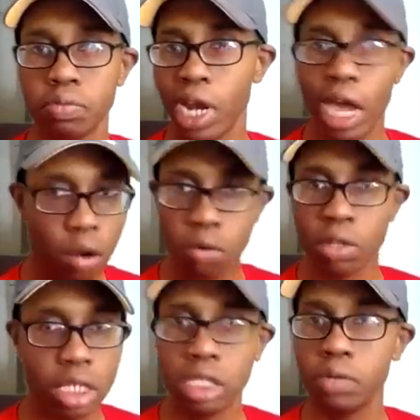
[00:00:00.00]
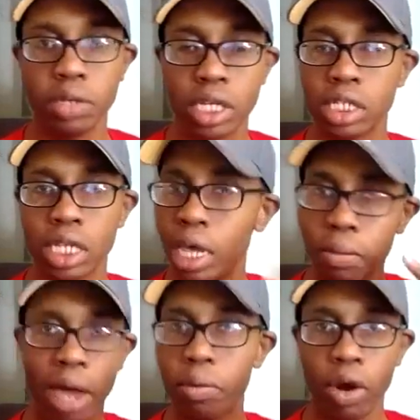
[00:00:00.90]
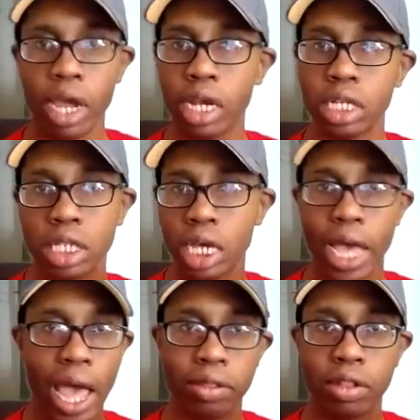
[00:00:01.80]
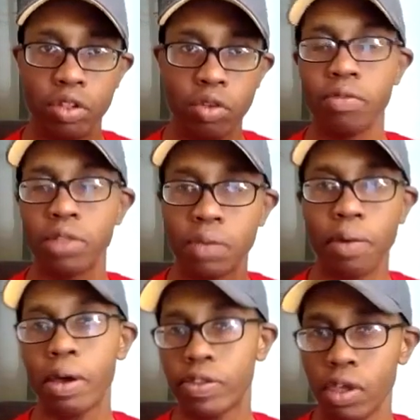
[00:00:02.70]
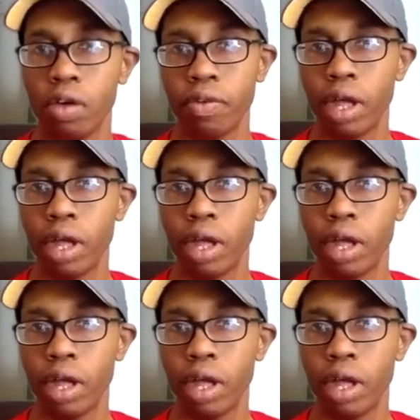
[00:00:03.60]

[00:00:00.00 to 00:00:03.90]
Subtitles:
But I don't listen because in my brain it's like I have to do everything by myself.